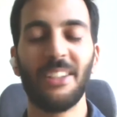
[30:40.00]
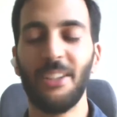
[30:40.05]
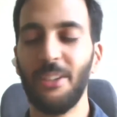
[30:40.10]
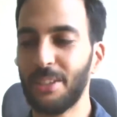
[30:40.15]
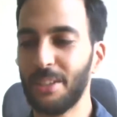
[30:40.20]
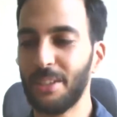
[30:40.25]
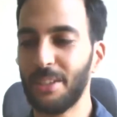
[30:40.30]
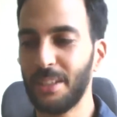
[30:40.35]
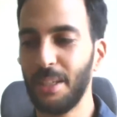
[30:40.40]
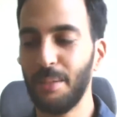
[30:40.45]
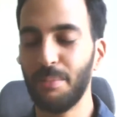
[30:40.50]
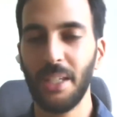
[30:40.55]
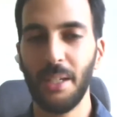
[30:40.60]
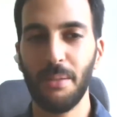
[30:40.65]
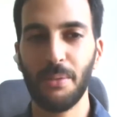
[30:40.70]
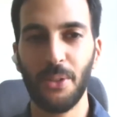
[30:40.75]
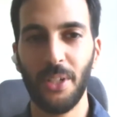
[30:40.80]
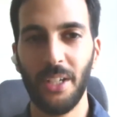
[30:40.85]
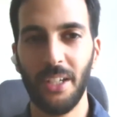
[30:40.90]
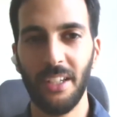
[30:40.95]

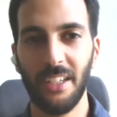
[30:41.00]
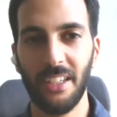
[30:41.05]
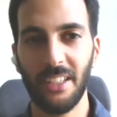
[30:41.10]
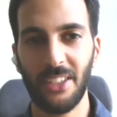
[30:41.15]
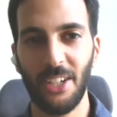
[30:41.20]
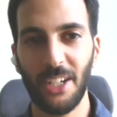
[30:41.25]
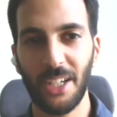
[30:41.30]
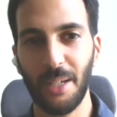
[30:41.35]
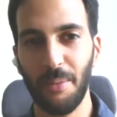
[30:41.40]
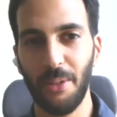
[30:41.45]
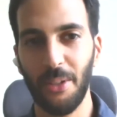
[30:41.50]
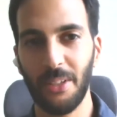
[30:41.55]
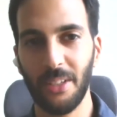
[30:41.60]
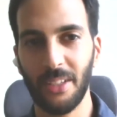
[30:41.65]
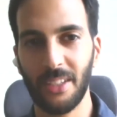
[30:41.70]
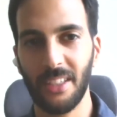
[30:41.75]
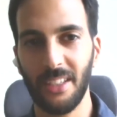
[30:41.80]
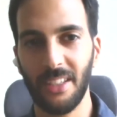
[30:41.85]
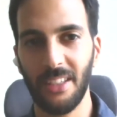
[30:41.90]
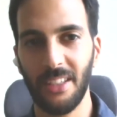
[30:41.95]
sometimes when I talk about
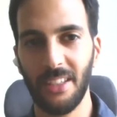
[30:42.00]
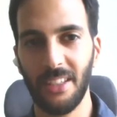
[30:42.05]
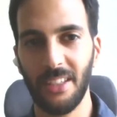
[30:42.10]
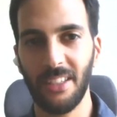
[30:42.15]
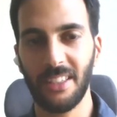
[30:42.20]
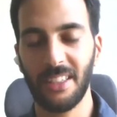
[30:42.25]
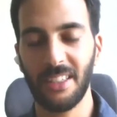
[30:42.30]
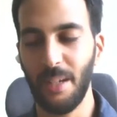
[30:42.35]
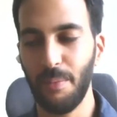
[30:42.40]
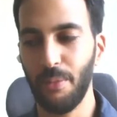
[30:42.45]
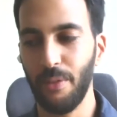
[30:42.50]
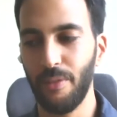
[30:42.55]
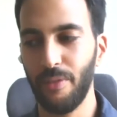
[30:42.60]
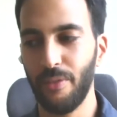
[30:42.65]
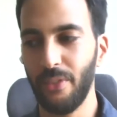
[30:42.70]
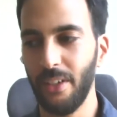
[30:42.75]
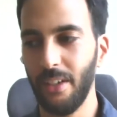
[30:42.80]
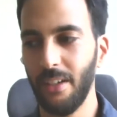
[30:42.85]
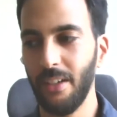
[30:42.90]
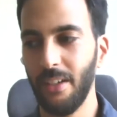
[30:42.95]
this type of
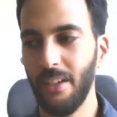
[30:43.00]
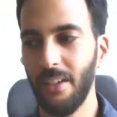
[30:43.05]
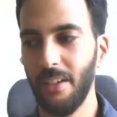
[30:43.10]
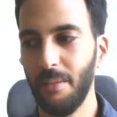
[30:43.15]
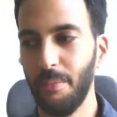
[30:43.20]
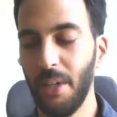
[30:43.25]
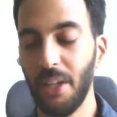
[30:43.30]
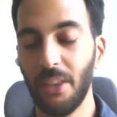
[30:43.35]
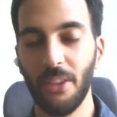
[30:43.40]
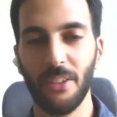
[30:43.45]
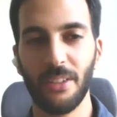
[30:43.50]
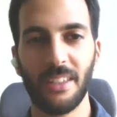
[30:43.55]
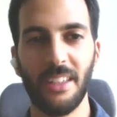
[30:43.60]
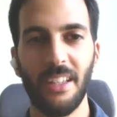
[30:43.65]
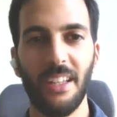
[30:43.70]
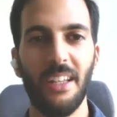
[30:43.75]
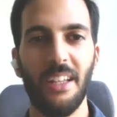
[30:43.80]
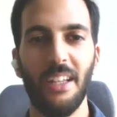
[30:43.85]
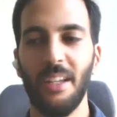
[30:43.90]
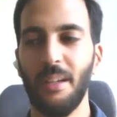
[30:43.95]
methods,
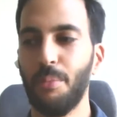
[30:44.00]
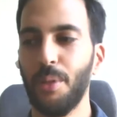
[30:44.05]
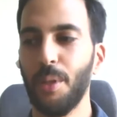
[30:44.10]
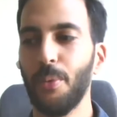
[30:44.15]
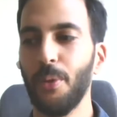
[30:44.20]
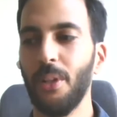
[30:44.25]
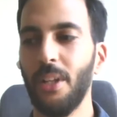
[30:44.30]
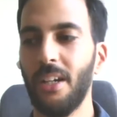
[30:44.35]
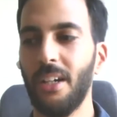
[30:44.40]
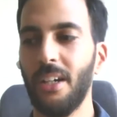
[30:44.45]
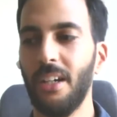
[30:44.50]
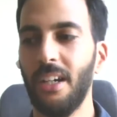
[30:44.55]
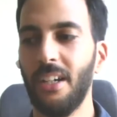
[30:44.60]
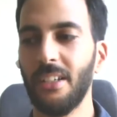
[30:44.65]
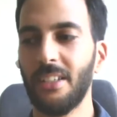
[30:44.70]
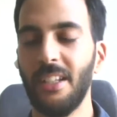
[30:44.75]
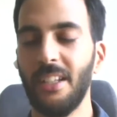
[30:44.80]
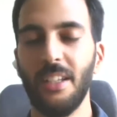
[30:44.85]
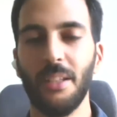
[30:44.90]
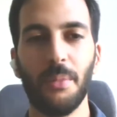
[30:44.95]
people are
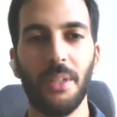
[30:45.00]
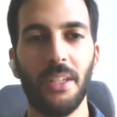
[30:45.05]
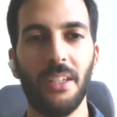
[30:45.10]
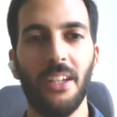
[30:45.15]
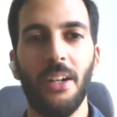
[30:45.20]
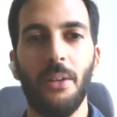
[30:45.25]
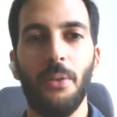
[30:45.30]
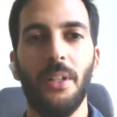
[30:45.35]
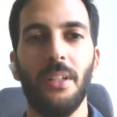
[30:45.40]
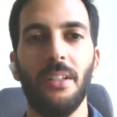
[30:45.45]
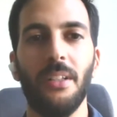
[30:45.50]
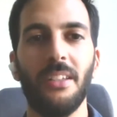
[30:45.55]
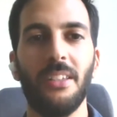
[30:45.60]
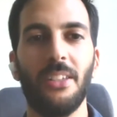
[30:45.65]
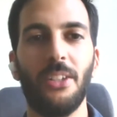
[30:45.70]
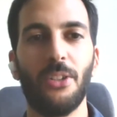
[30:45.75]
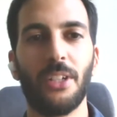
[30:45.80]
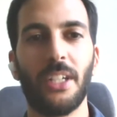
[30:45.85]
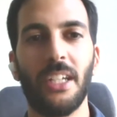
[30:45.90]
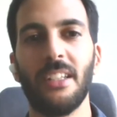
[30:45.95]
telling me, yeah, well,
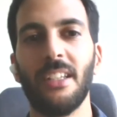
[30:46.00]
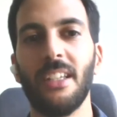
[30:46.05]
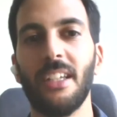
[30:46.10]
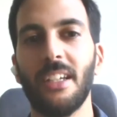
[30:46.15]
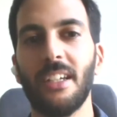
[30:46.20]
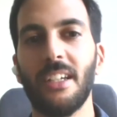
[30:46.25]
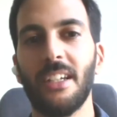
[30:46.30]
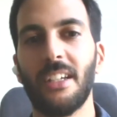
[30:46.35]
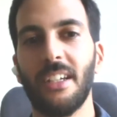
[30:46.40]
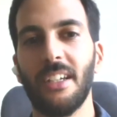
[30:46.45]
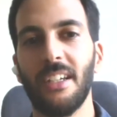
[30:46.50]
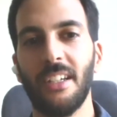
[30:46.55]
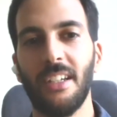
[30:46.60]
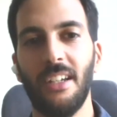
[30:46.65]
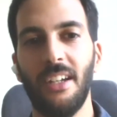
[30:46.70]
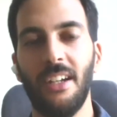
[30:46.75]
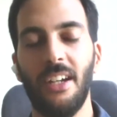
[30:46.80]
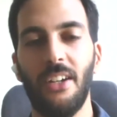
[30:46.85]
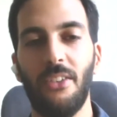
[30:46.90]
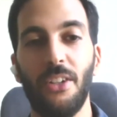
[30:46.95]
you're getting
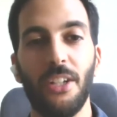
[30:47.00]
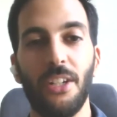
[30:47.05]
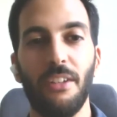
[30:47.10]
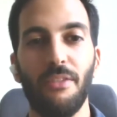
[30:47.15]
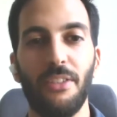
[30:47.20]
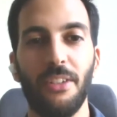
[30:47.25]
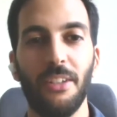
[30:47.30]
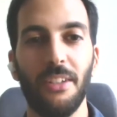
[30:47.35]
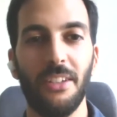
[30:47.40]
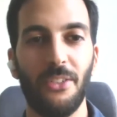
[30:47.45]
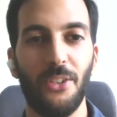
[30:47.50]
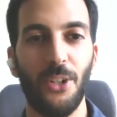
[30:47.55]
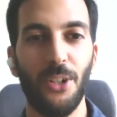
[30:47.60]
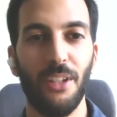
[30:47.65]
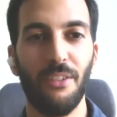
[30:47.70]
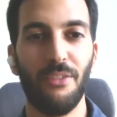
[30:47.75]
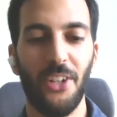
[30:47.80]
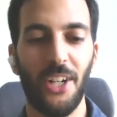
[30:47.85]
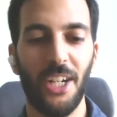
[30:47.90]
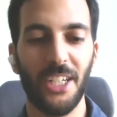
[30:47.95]
rid of the role
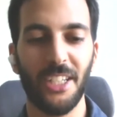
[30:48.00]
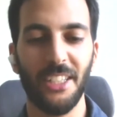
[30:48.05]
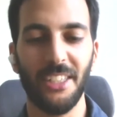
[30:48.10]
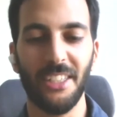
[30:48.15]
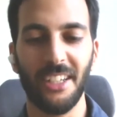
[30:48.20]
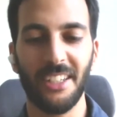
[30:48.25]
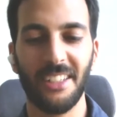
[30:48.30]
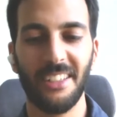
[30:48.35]
of the architect.